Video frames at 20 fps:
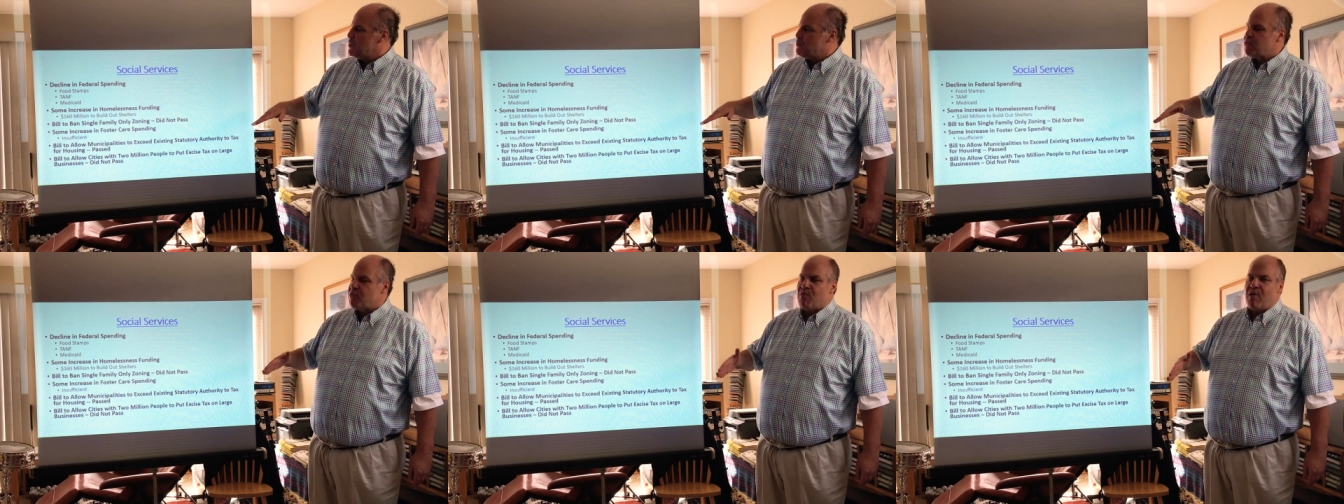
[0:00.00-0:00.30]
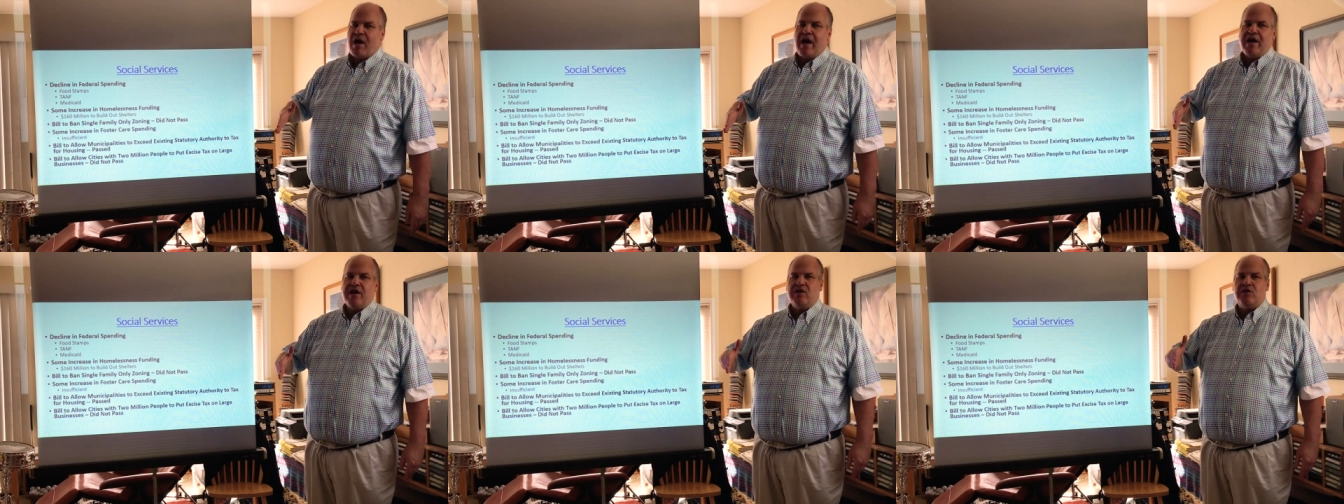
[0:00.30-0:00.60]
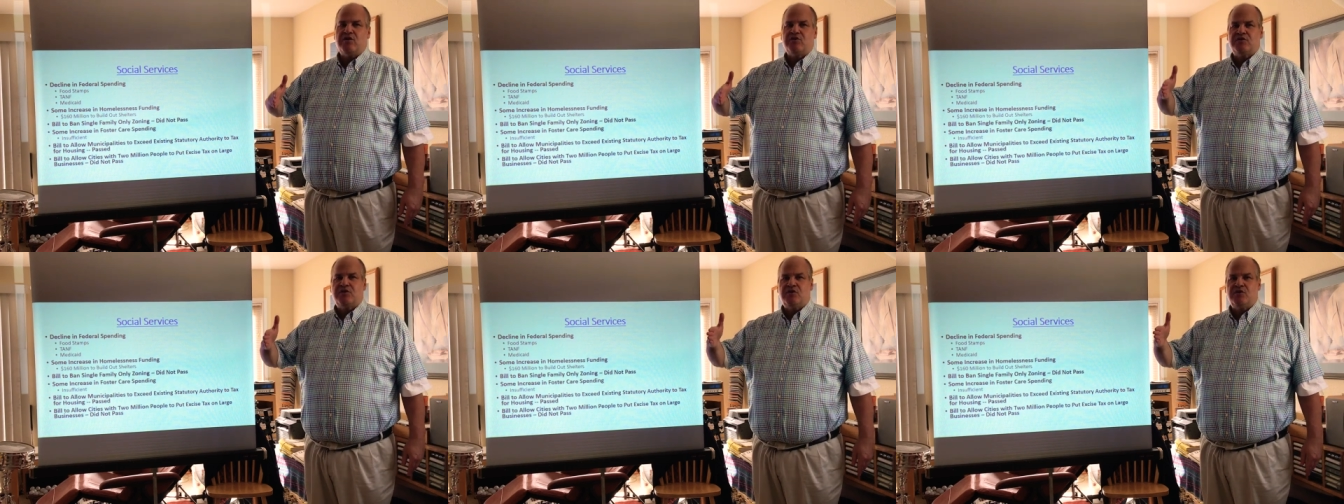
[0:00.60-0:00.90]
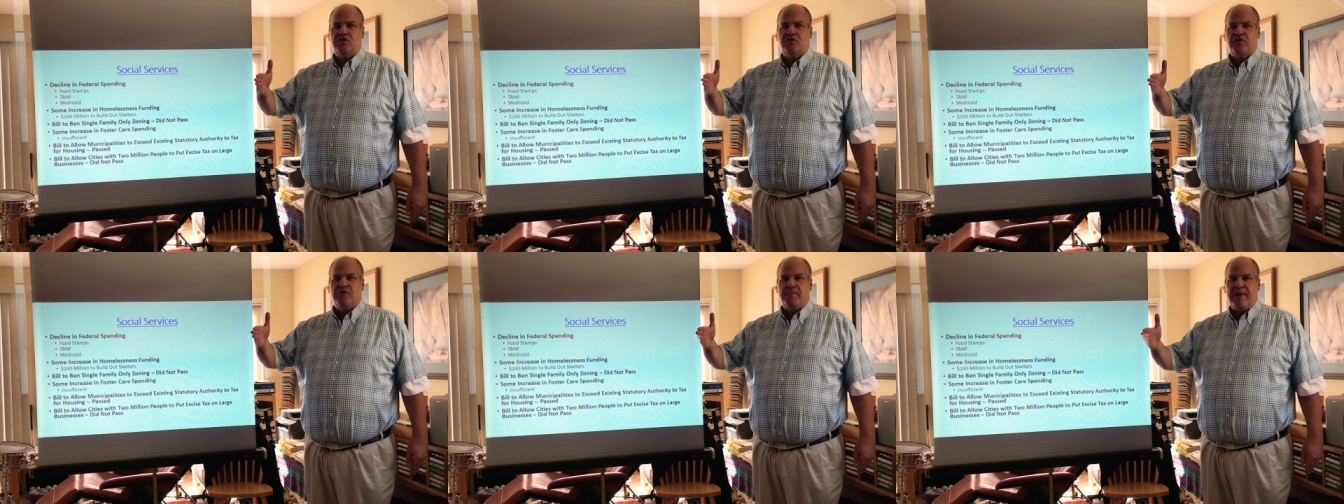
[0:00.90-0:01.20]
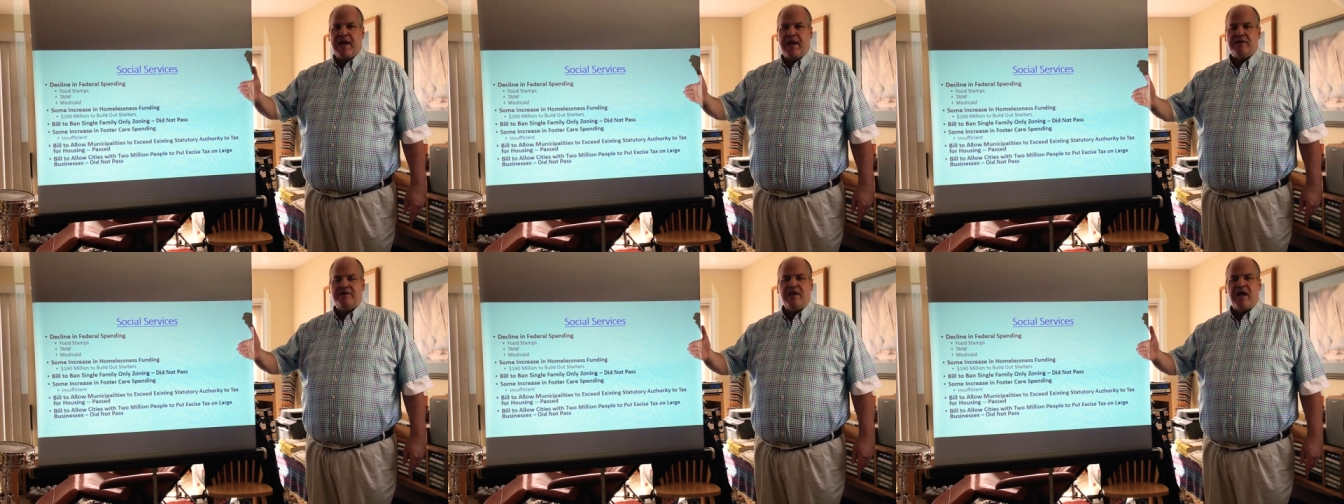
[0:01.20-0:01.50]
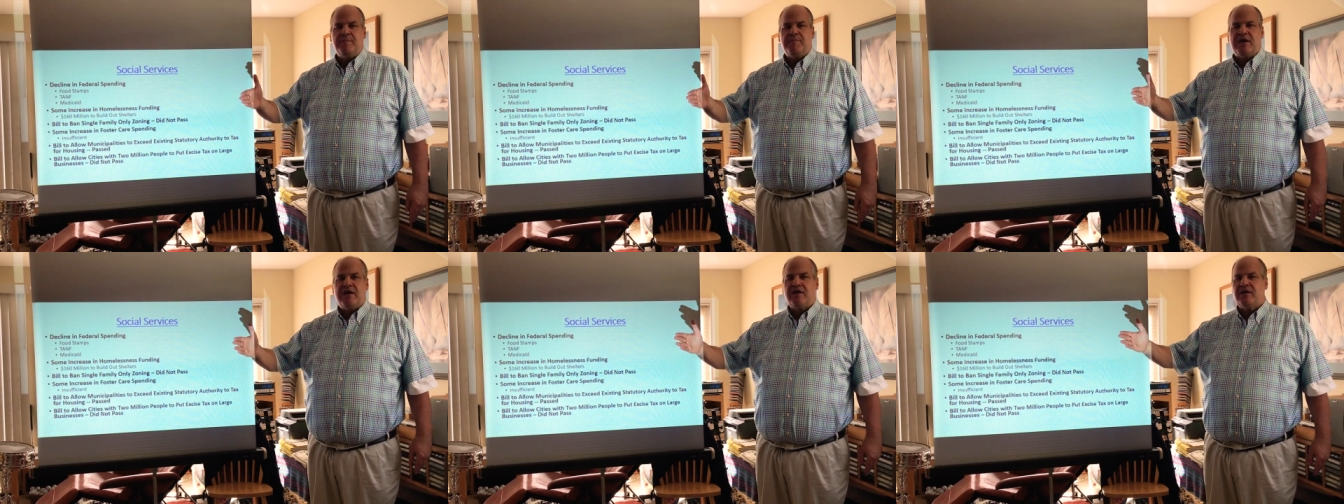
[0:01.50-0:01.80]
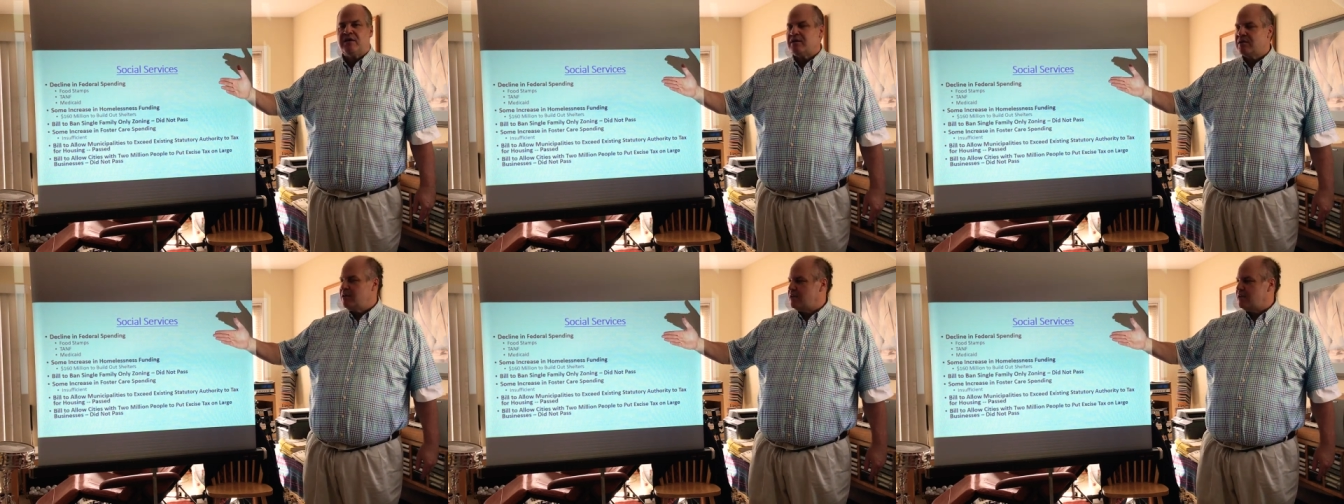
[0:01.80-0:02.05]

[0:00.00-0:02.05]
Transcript: Prior to the pandemic,